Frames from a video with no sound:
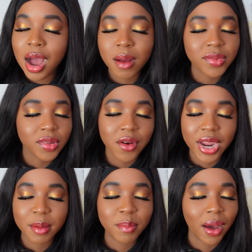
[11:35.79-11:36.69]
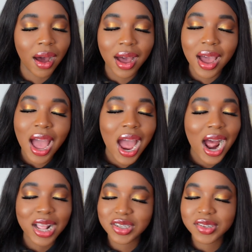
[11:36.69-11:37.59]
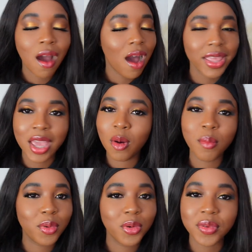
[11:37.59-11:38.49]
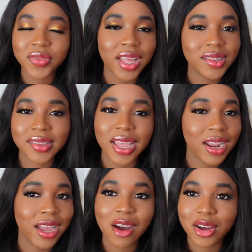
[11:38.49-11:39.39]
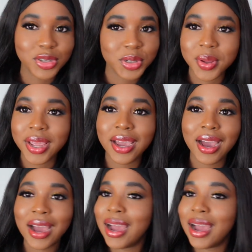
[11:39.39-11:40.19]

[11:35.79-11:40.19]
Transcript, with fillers: I'm sorry, but I just can't get on board with that scent. I can't do it.